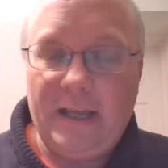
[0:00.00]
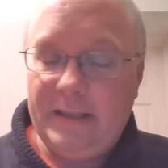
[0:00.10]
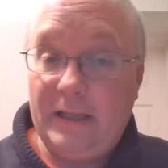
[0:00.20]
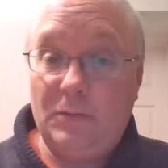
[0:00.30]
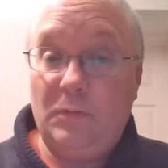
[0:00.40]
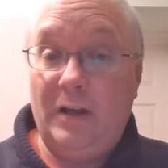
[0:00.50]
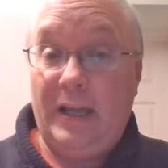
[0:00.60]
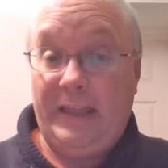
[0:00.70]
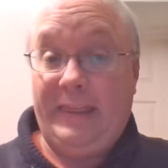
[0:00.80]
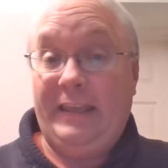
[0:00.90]
and that's why
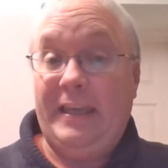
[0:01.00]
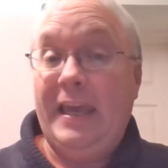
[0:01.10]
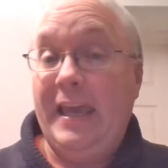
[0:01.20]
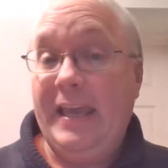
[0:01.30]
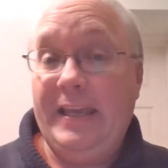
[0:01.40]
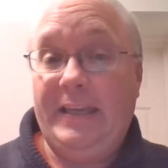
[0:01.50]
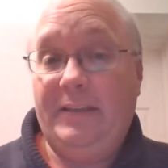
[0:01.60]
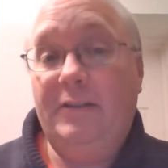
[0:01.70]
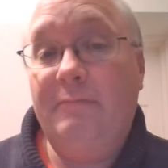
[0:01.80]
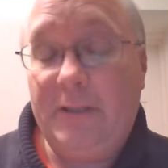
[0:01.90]
I think he
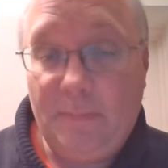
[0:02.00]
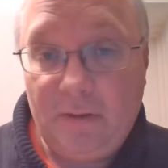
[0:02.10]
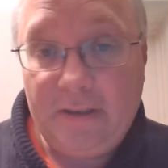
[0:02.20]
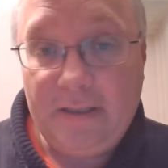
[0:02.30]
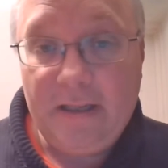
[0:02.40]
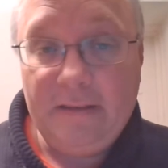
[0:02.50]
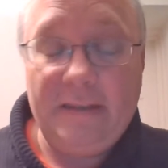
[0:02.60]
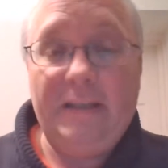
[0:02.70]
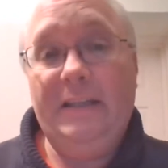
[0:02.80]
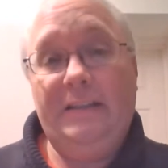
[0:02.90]
gets the response
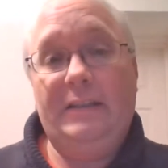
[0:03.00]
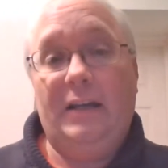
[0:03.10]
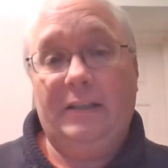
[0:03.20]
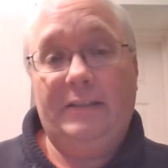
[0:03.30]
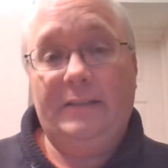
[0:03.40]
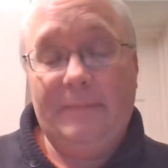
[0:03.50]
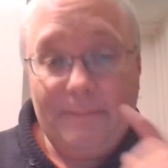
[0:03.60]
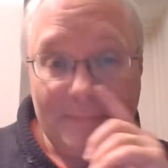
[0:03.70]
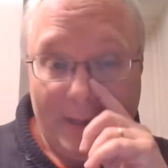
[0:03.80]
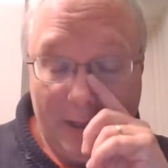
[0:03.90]
that he does.
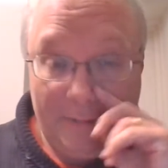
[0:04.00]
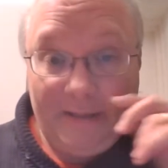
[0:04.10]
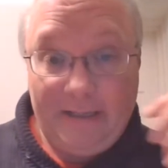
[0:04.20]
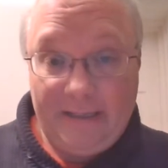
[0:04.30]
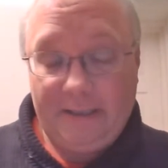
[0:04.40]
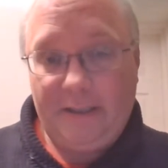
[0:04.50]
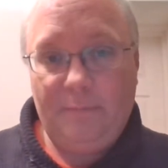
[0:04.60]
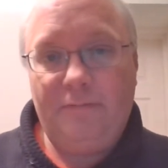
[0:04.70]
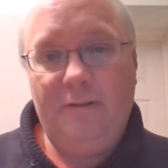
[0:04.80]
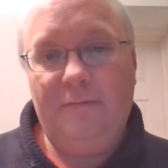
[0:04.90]
And he gets the
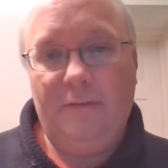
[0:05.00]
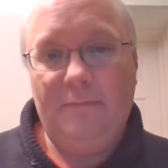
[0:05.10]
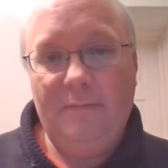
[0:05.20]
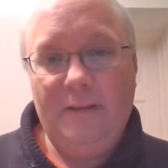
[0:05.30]
approval.